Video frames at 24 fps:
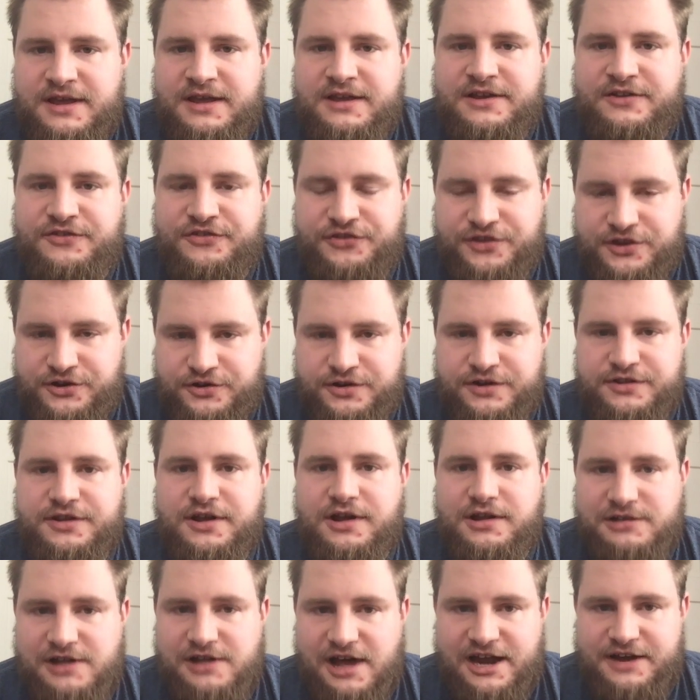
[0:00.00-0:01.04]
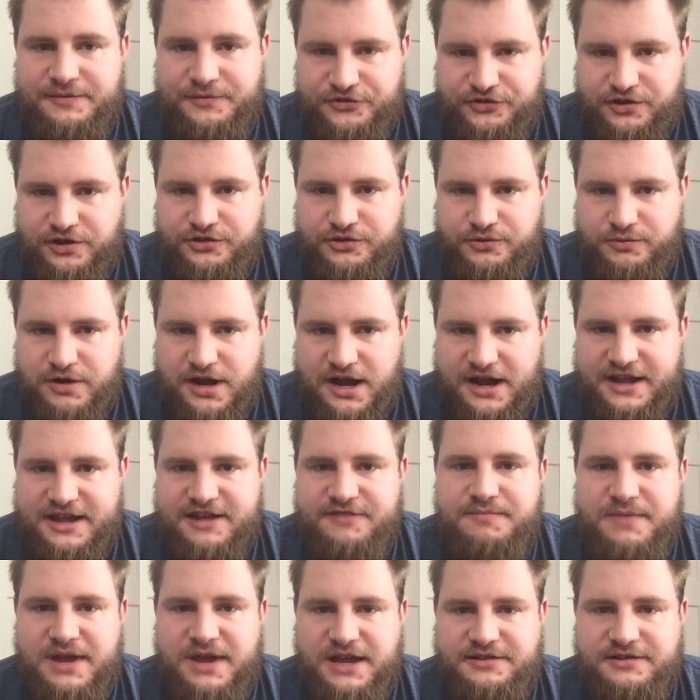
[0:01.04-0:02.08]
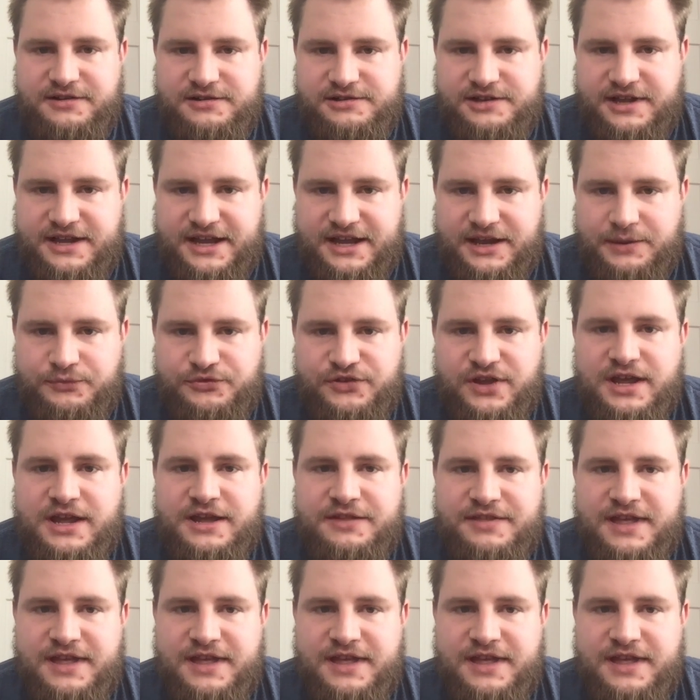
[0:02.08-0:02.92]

considering that a lot of us on the right have made the claims